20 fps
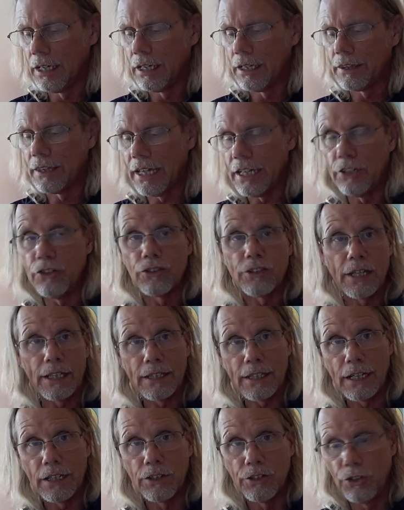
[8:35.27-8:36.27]
Then you take
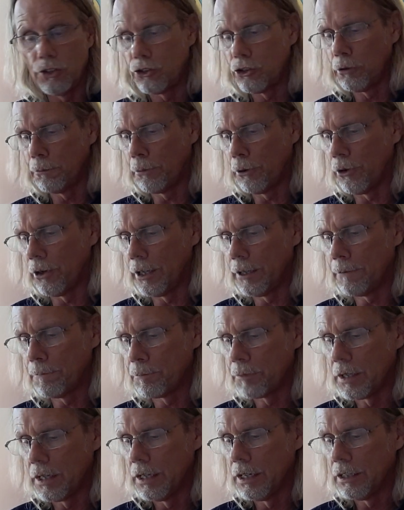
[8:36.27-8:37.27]
that new dew point,
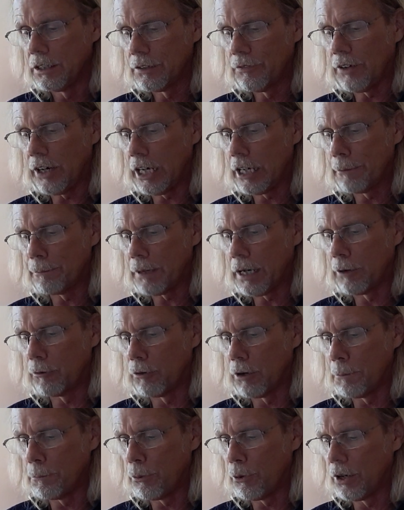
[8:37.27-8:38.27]
divide it by
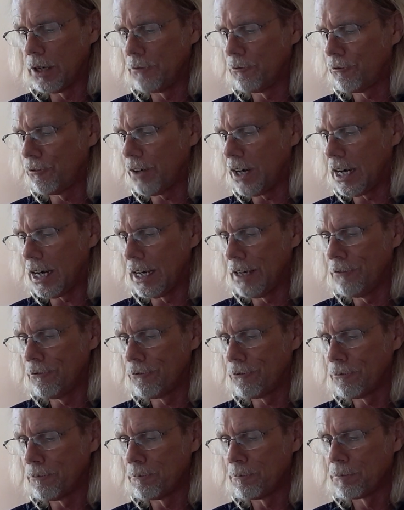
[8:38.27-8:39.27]
1.5
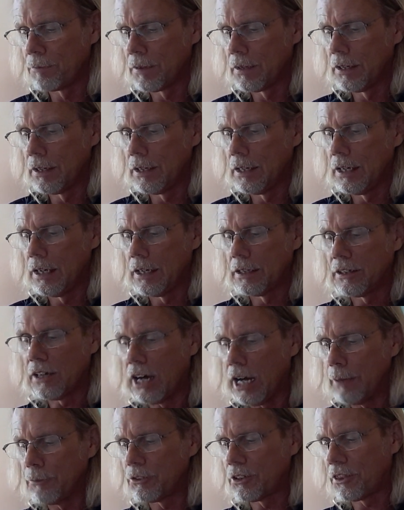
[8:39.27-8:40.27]

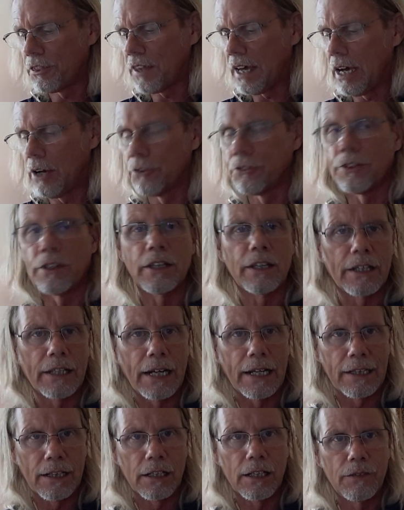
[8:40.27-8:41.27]
times 1,000, and
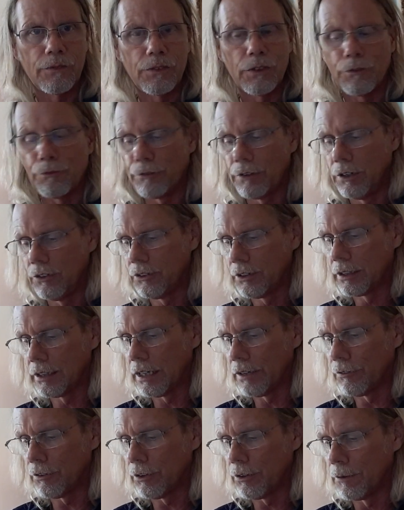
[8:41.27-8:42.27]
that'll give you freezing
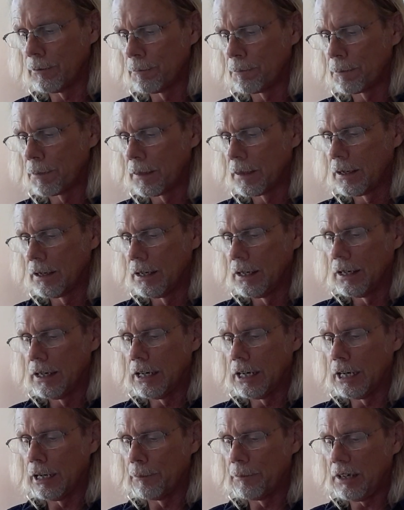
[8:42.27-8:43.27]
level.
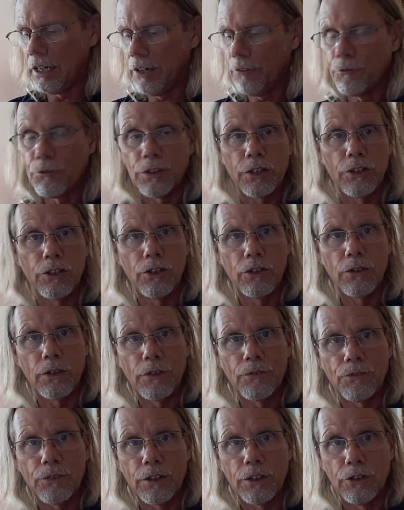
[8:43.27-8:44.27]
If the
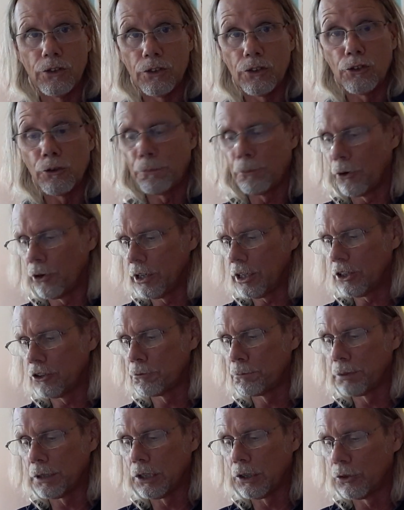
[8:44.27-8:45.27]
new dew point is
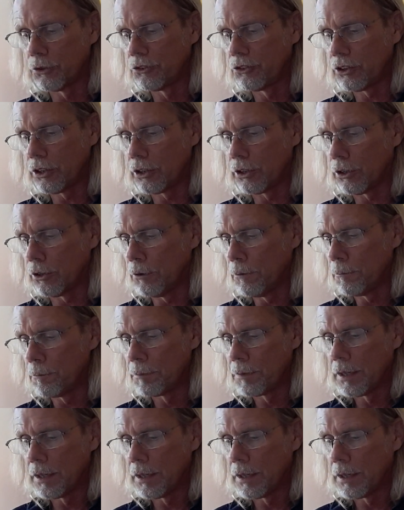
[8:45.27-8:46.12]
below 0,